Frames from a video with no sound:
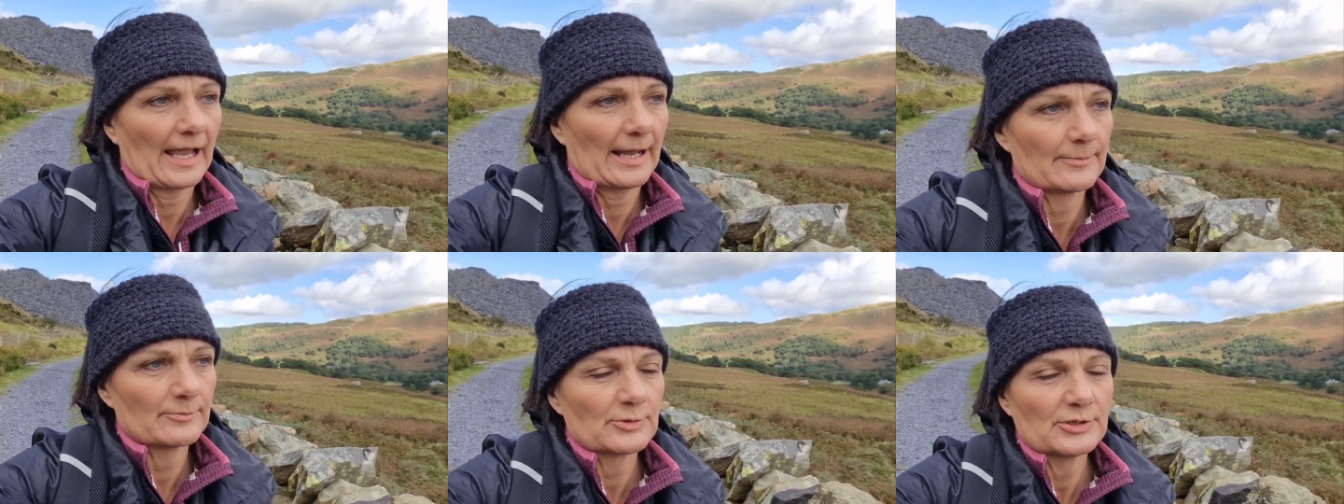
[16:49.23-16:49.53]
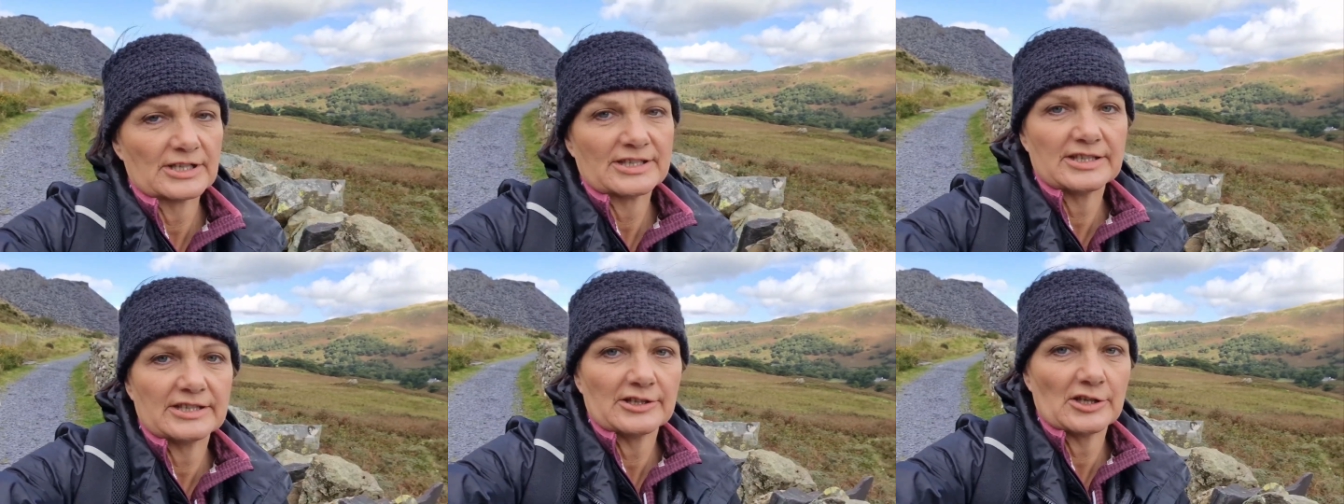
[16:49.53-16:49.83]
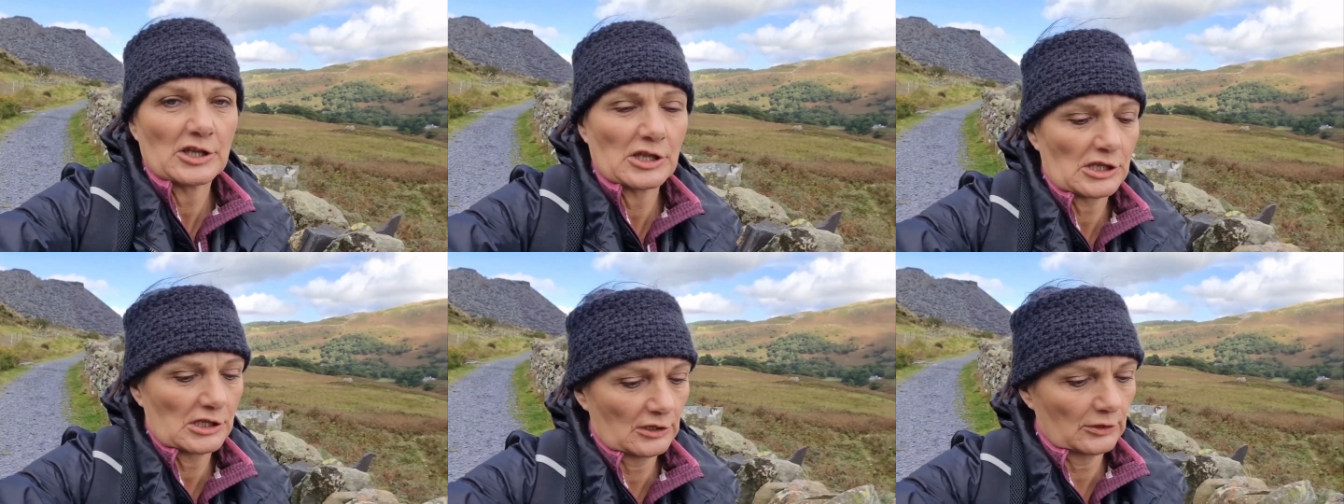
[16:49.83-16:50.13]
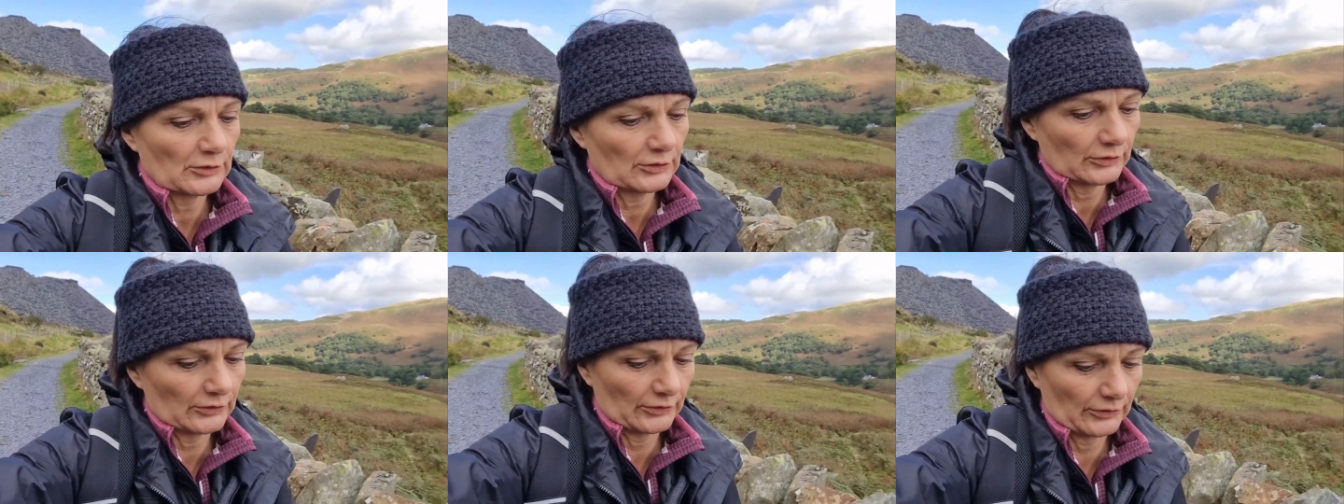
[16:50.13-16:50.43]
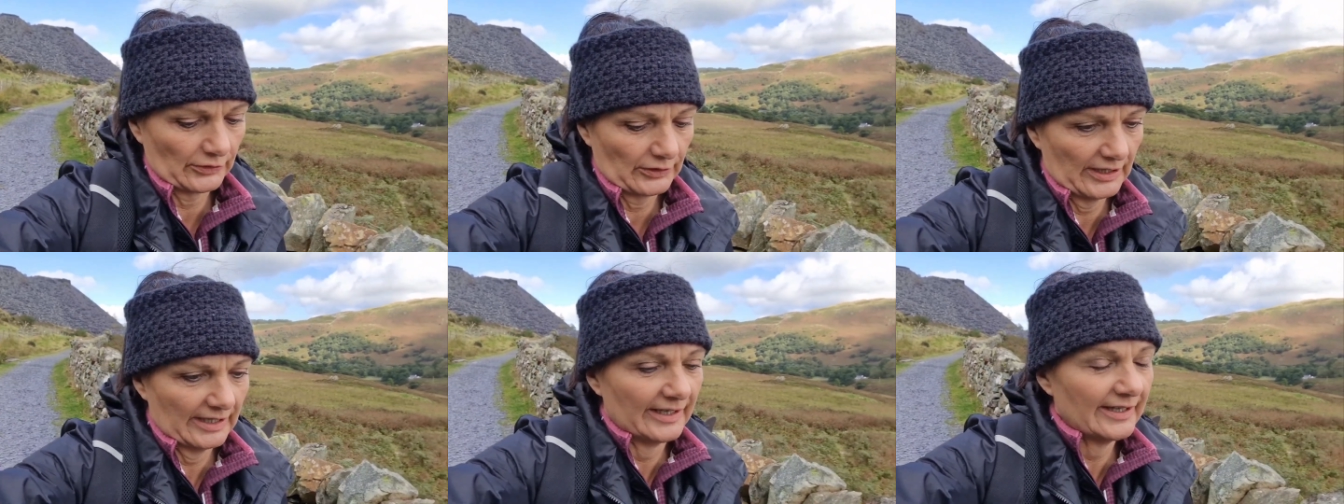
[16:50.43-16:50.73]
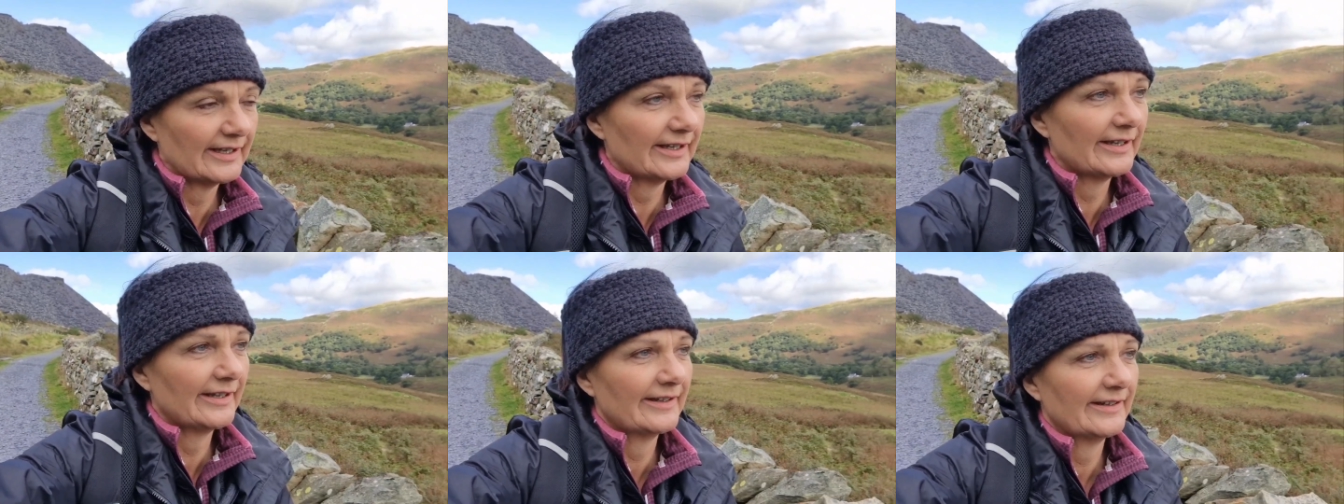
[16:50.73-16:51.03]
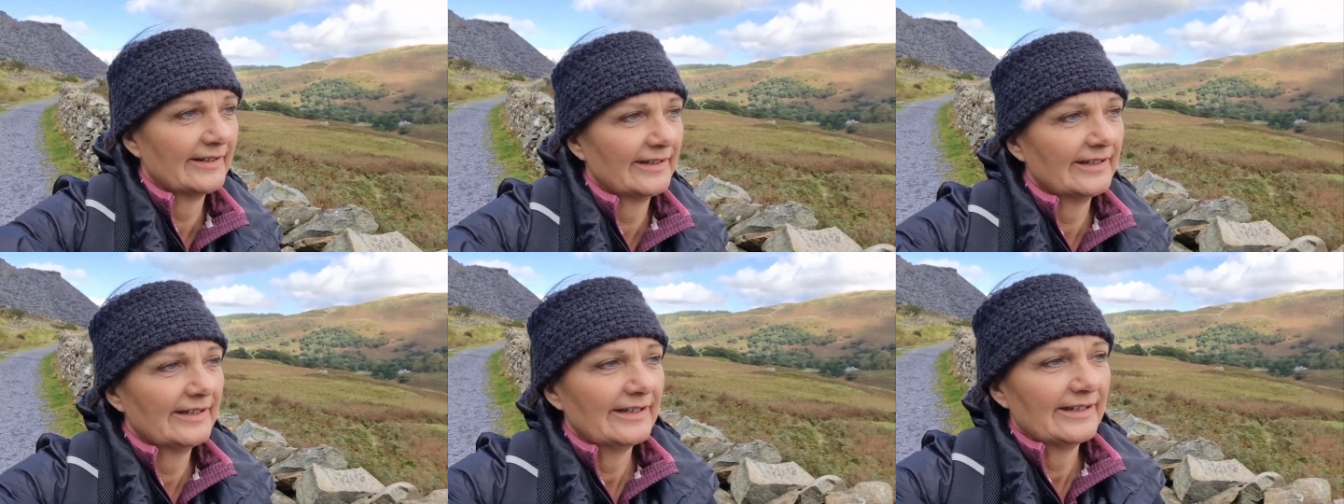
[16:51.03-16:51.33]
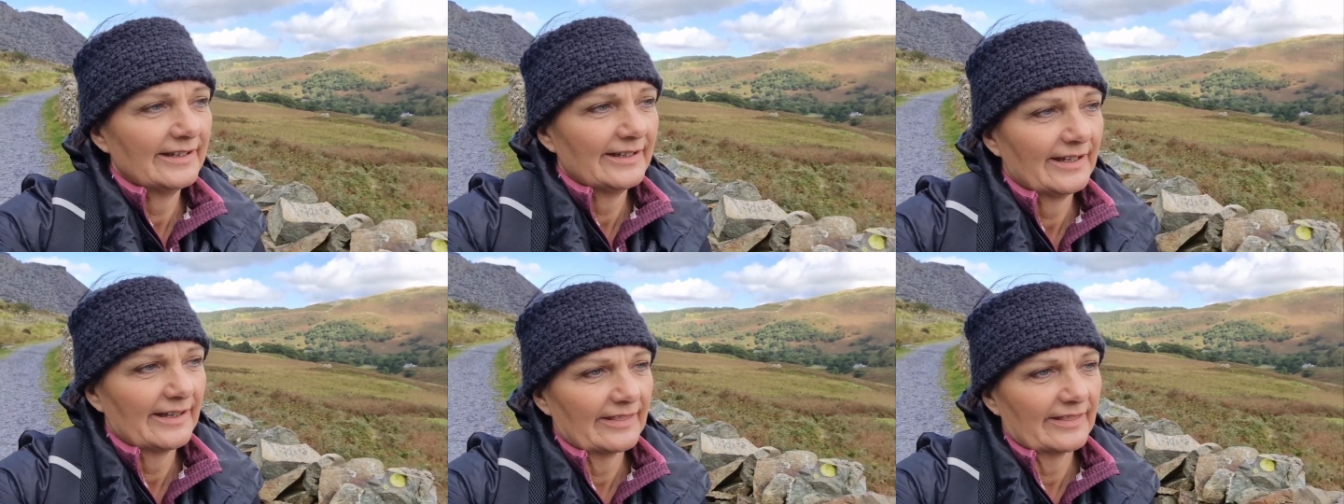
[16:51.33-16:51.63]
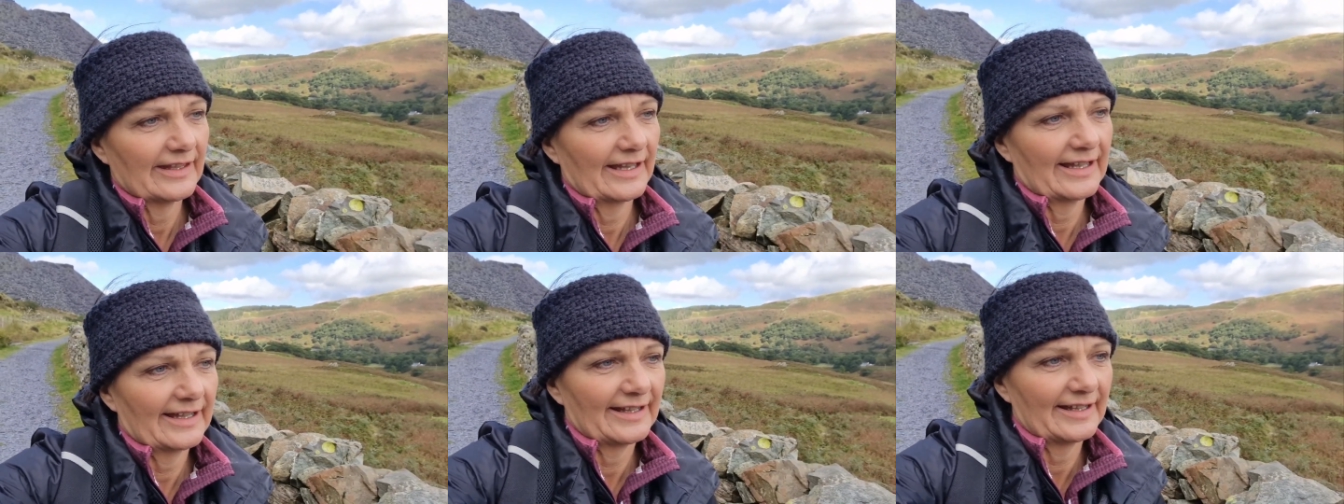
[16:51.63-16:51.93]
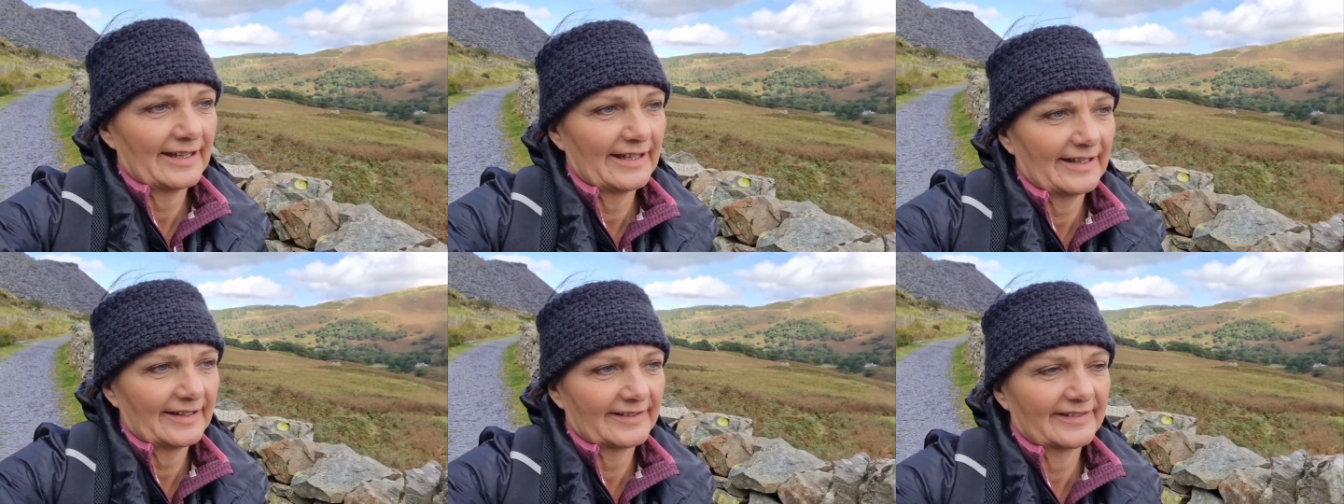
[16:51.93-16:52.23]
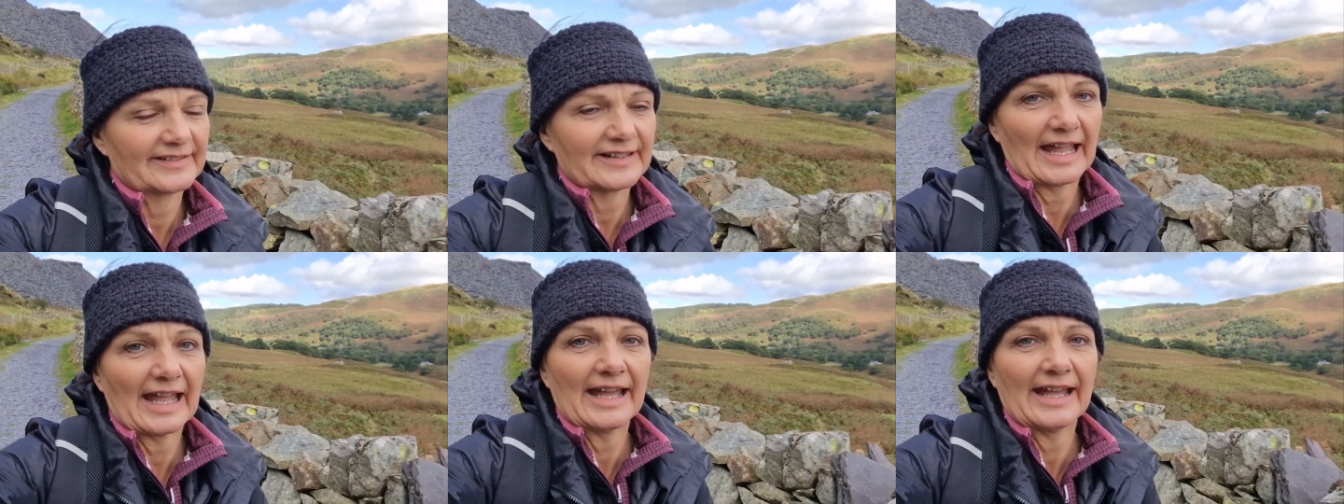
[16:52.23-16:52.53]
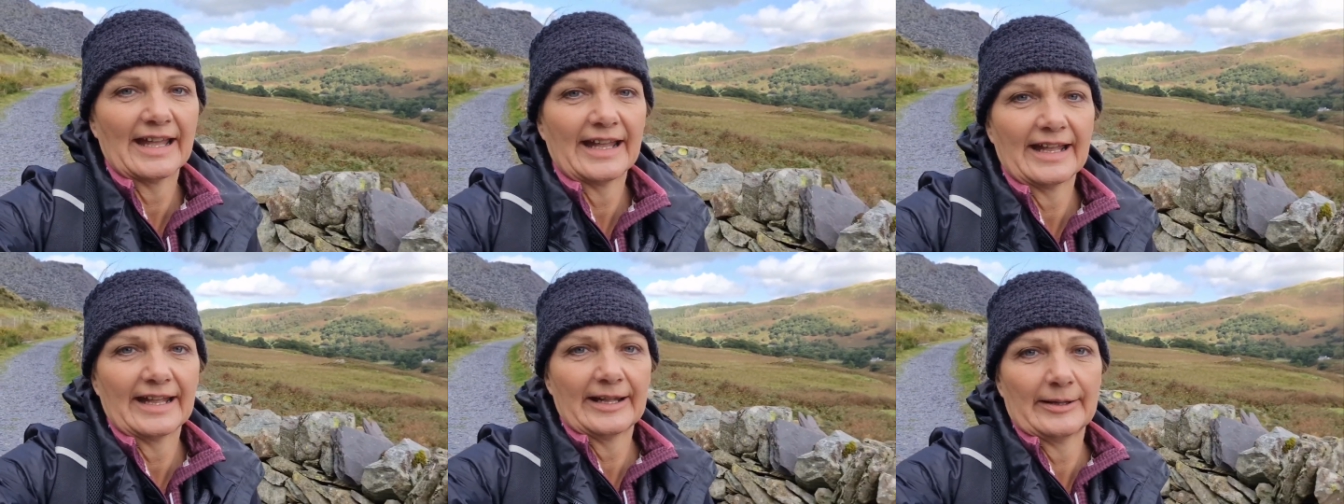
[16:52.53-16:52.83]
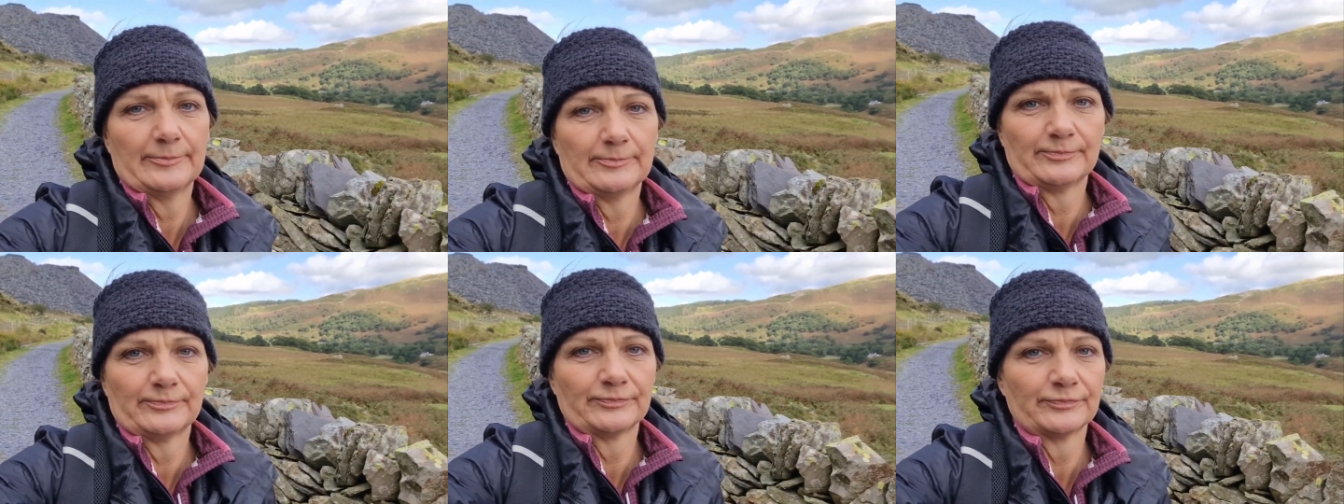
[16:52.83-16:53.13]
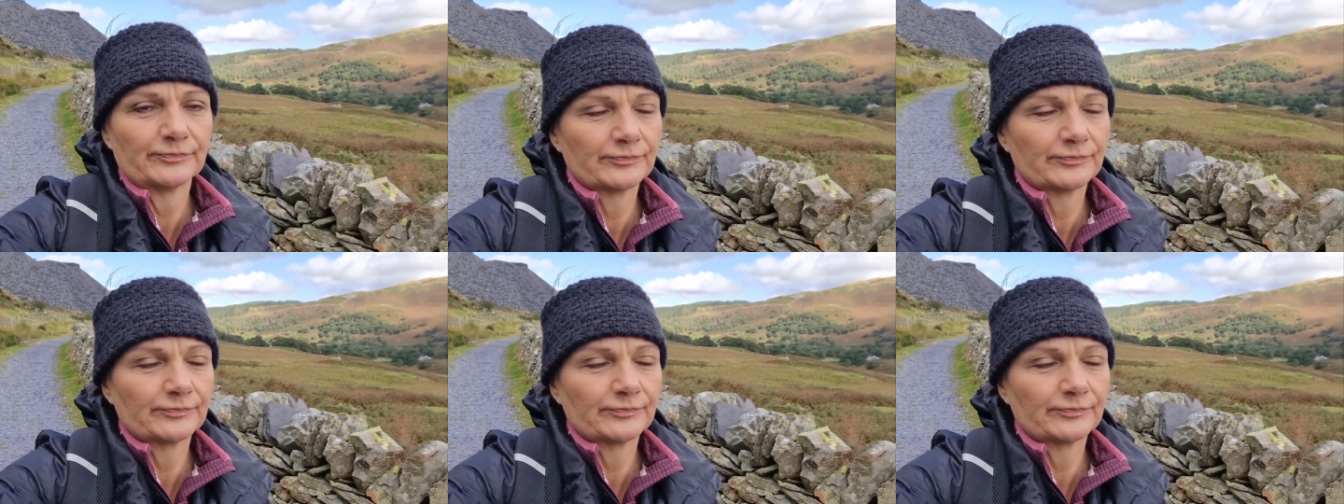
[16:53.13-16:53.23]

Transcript: I'm pretty sure there's a